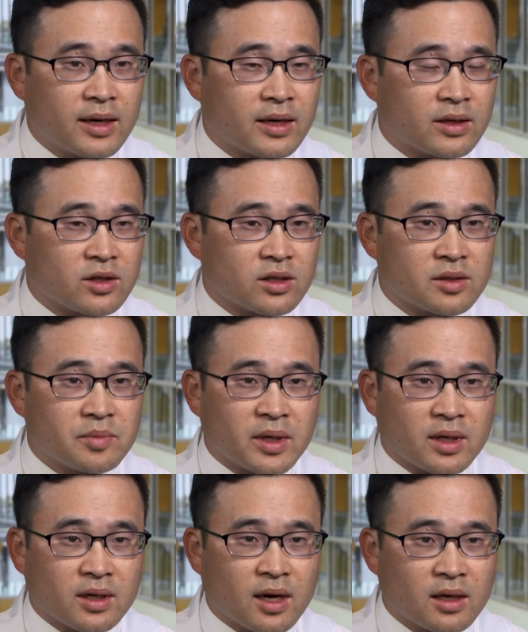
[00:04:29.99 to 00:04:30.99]
and there's
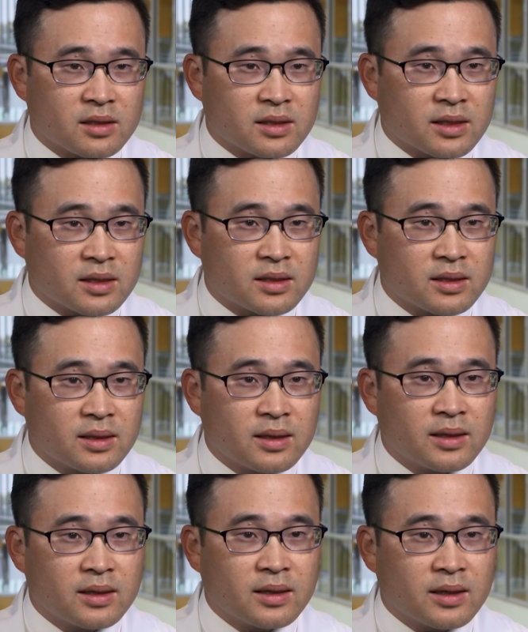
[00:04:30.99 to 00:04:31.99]
been constant
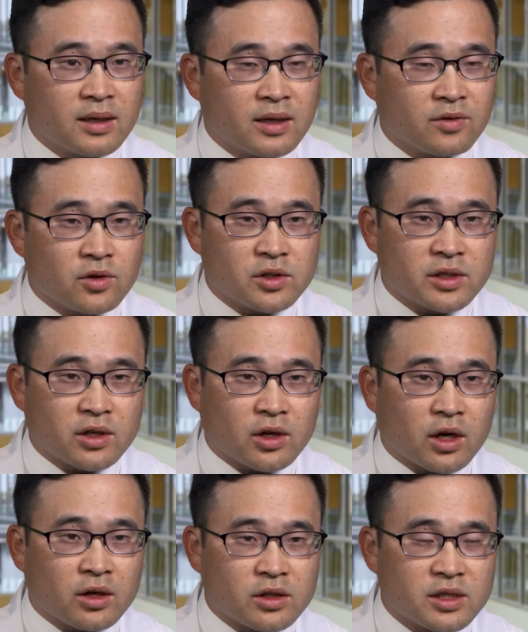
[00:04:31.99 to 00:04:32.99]
evolution in
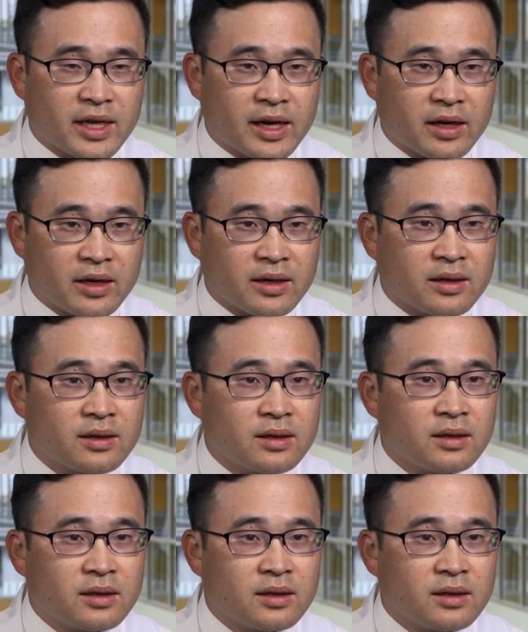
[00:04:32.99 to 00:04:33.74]
our understanding